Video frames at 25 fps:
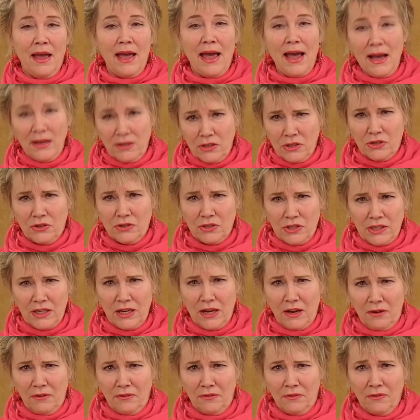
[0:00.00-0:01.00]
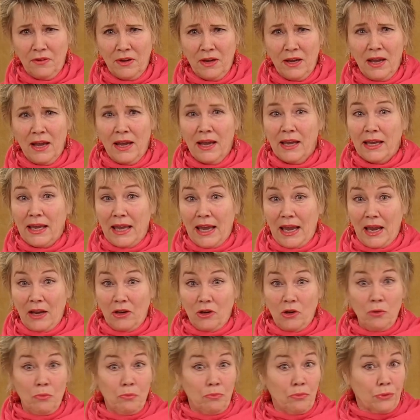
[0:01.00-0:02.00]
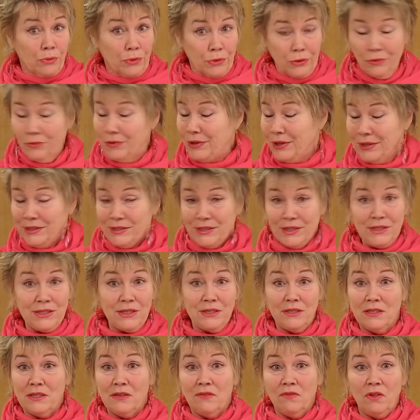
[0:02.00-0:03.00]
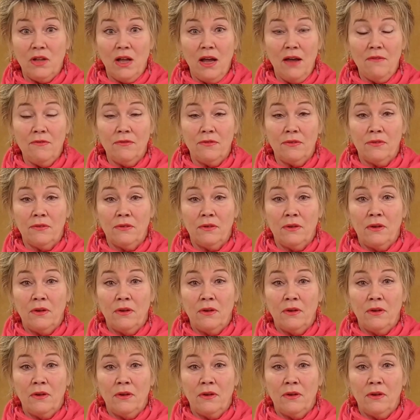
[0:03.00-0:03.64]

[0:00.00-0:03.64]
Ask yourself, can you prove the existence of love?